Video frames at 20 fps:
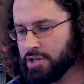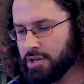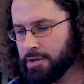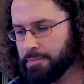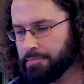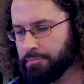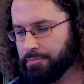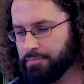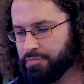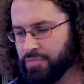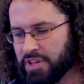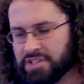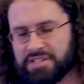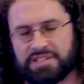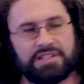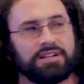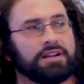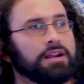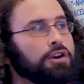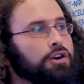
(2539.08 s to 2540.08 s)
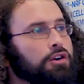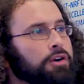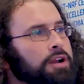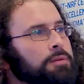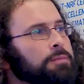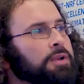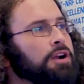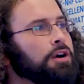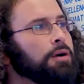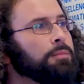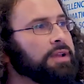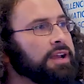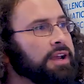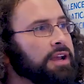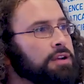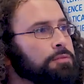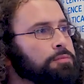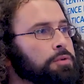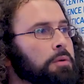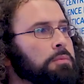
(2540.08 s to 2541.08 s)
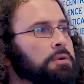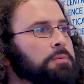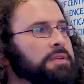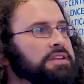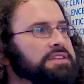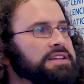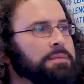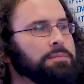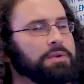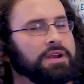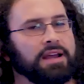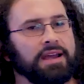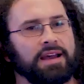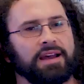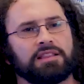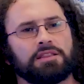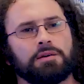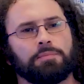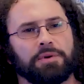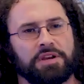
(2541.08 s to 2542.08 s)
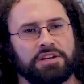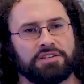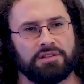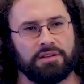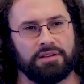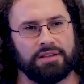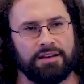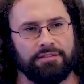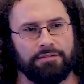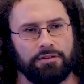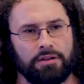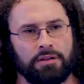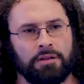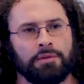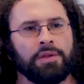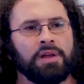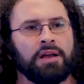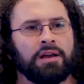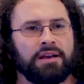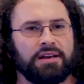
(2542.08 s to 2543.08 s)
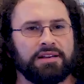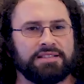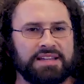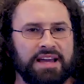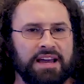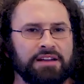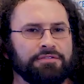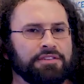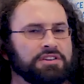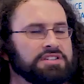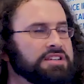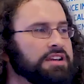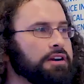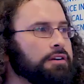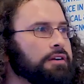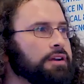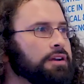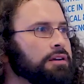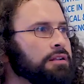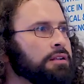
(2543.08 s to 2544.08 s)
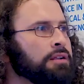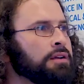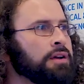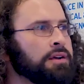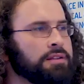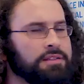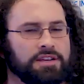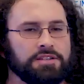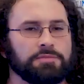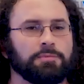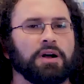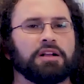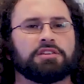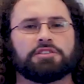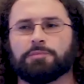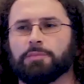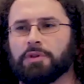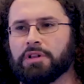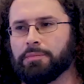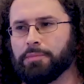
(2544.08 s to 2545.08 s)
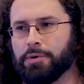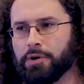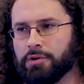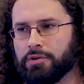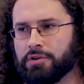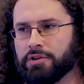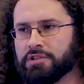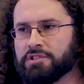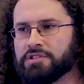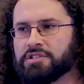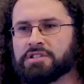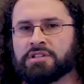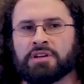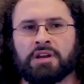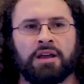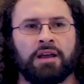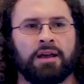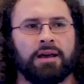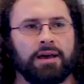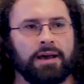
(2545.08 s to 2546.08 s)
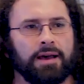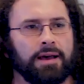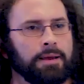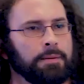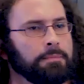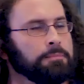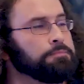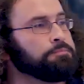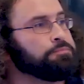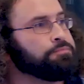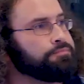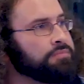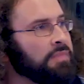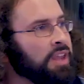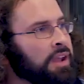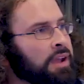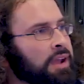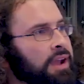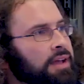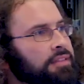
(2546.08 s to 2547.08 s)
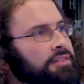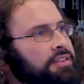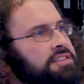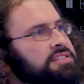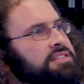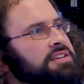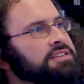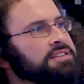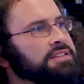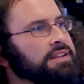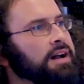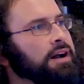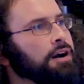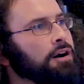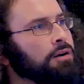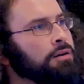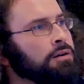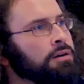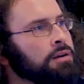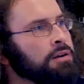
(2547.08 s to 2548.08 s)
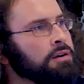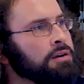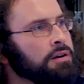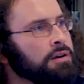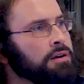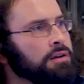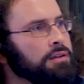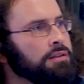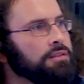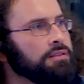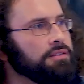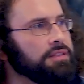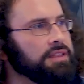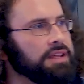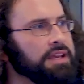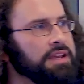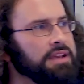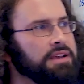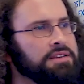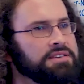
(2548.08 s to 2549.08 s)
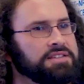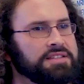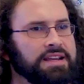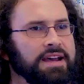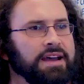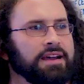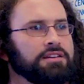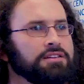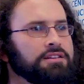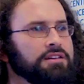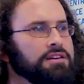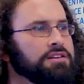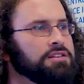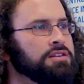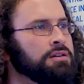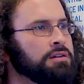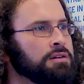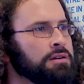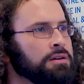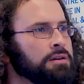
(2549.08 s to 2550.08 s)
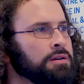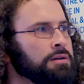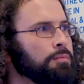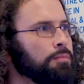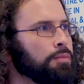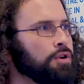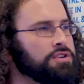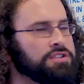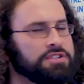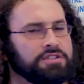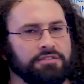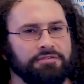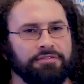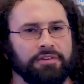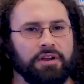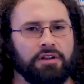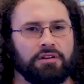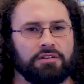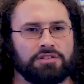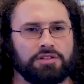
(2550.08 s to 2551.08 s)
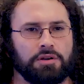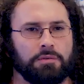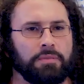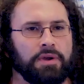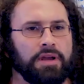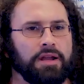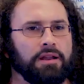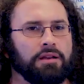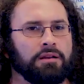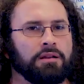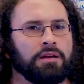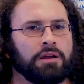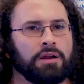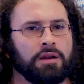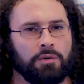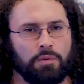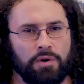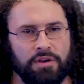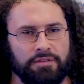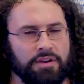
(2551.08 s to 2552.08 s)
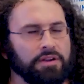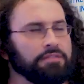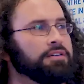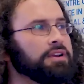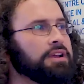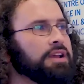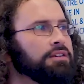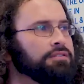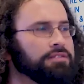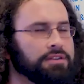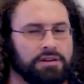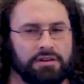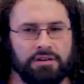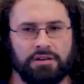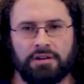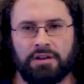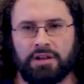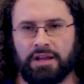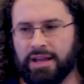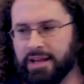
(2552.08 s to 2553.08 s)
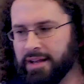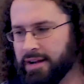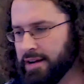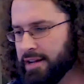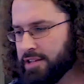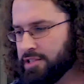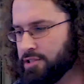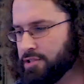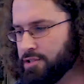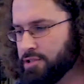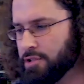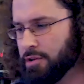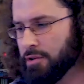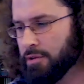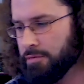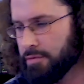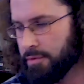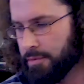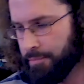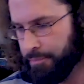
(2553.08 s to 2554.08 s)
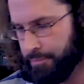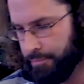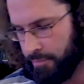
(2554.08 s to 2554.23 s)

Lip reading: So it's an incredibly complicated problem that's happening at the pixel level. It's adversarial. There's multiple opponents. And this is now the standard, most difficult domain we've ever given AIs to solve.